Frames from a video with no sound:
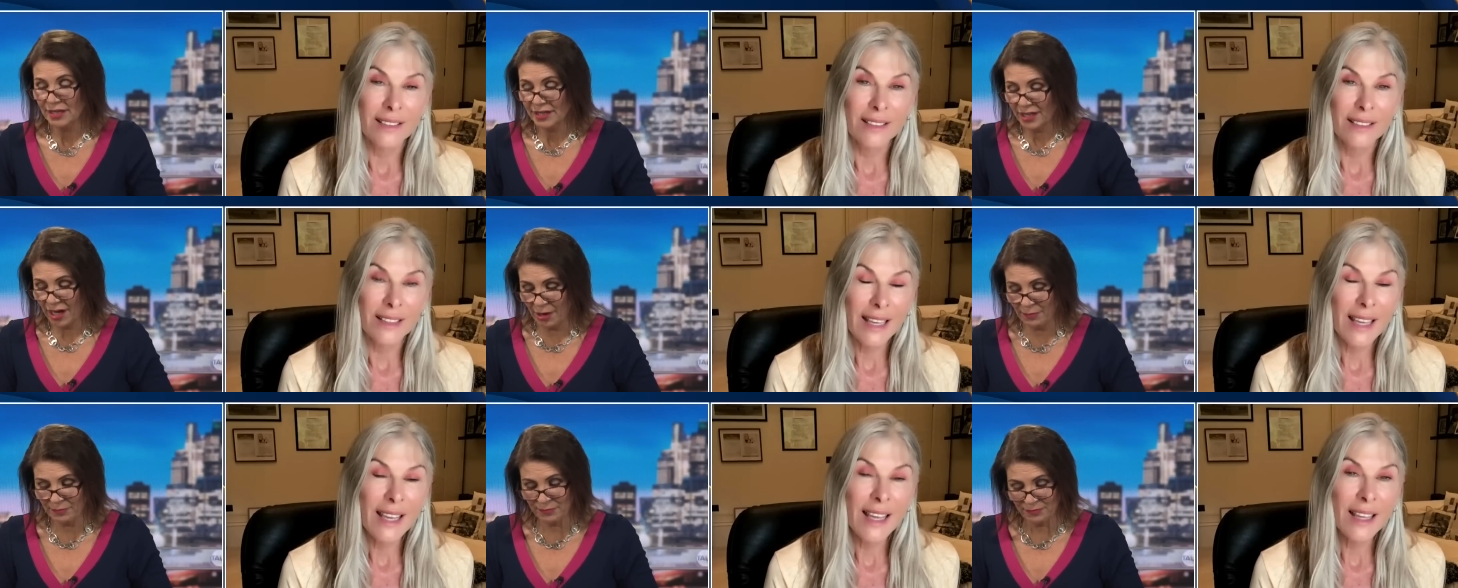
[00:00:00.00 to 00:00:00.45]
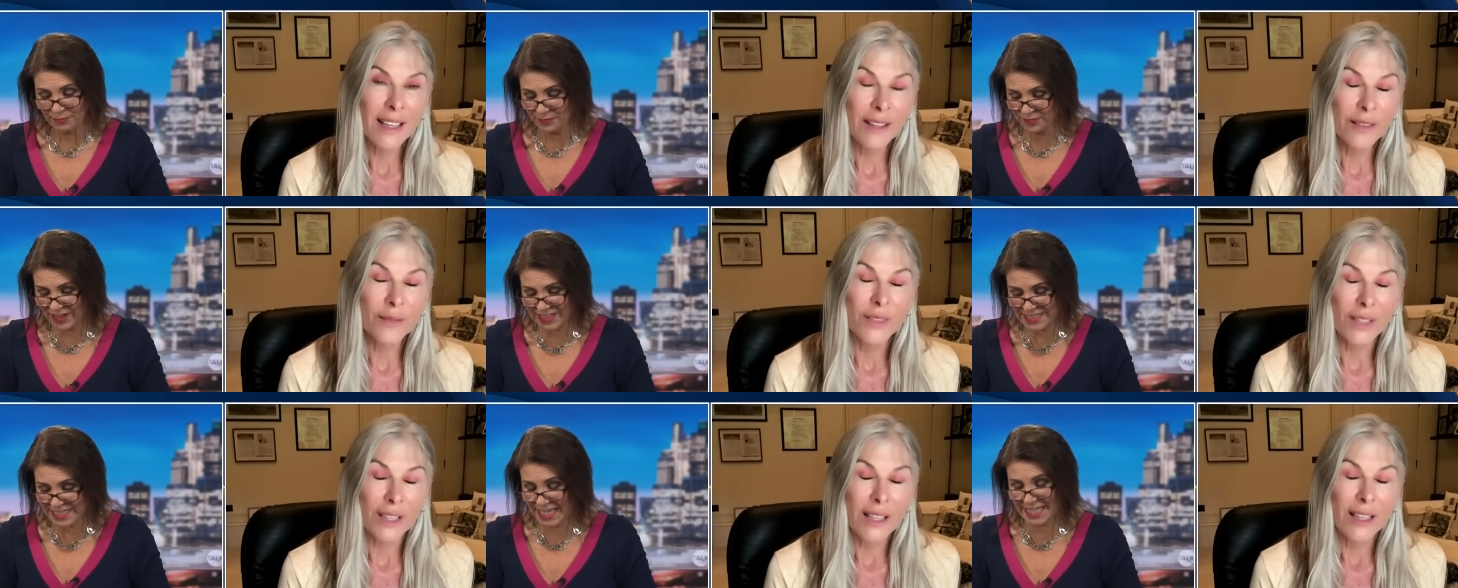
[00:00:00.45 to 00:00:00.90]
Speaker 1: Um, yeah.
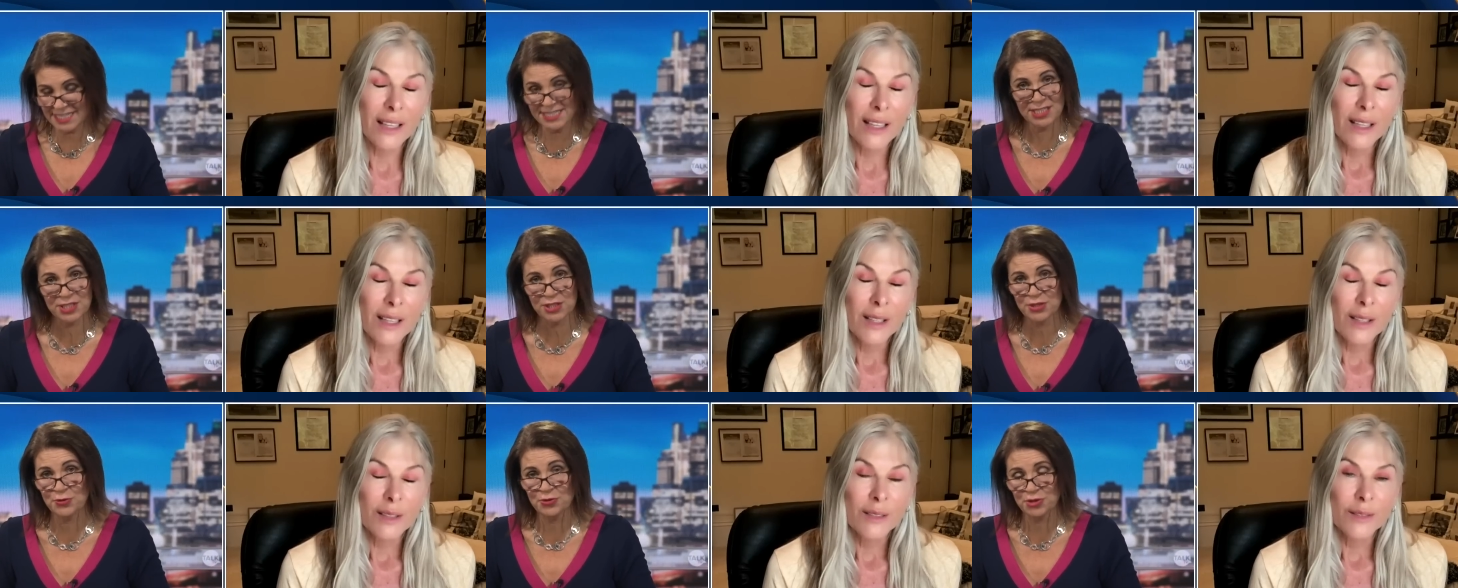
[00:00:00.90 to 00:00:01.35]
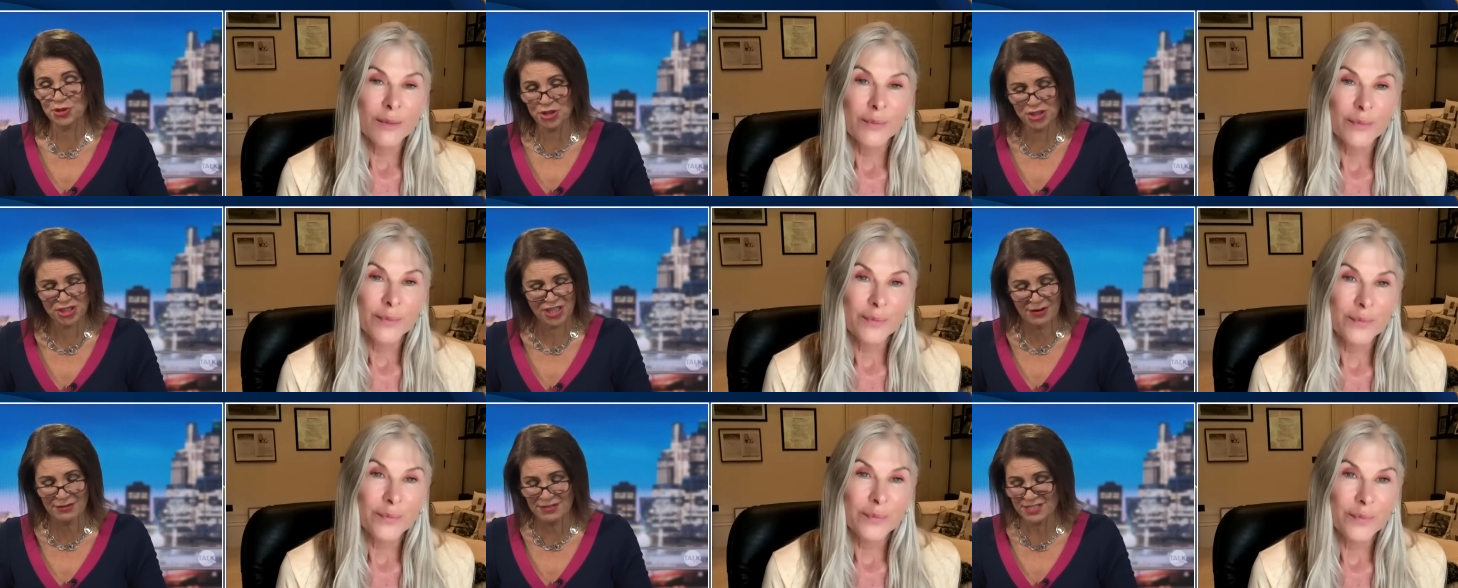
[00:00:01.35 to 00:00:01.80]
Fantastic to talk to you,
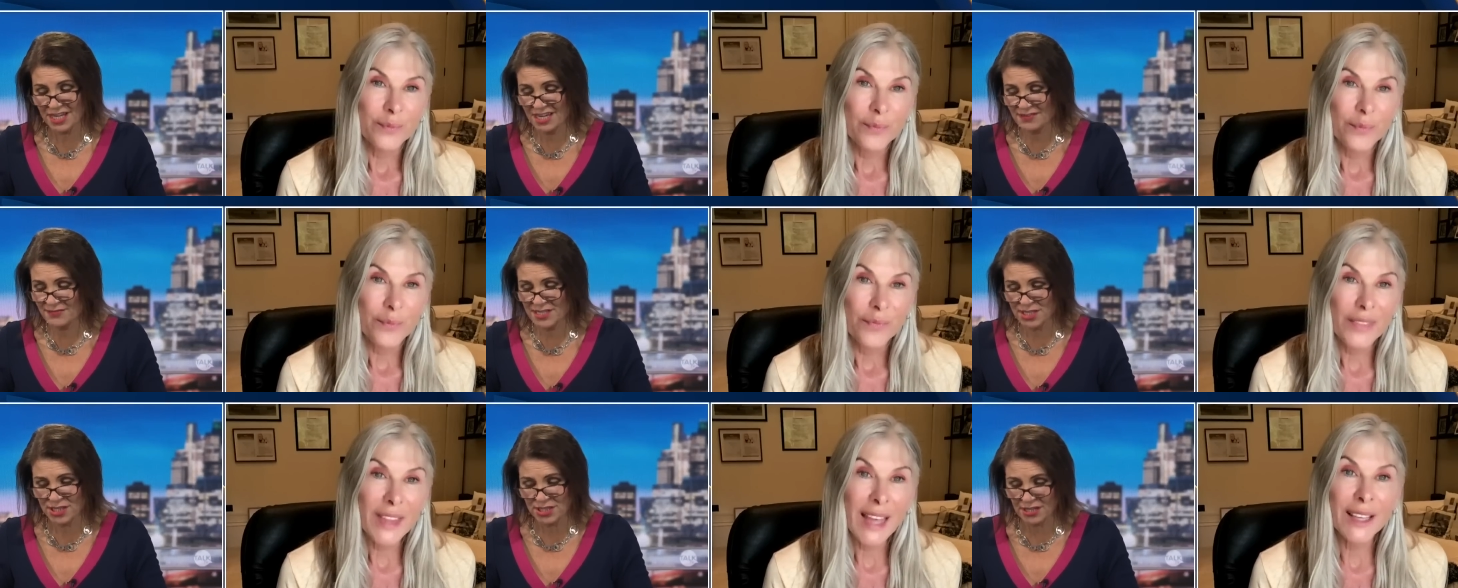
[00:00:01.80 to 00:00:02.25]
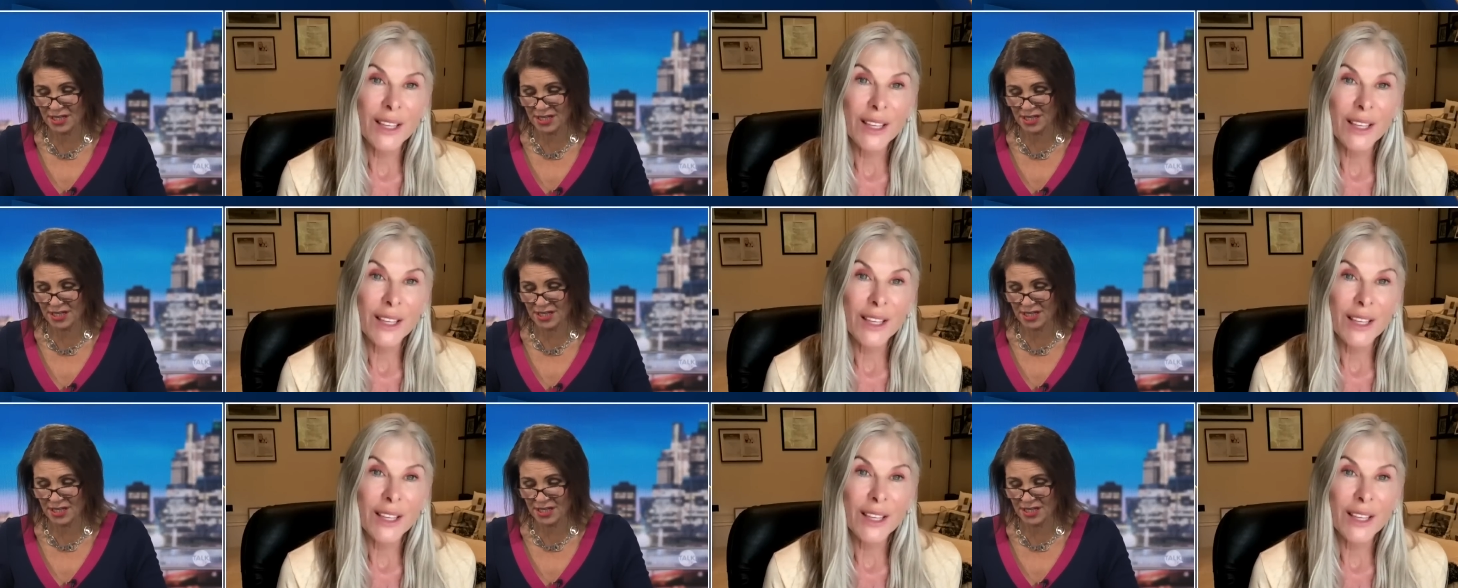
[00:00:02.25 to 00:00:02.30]
Sharron Davies.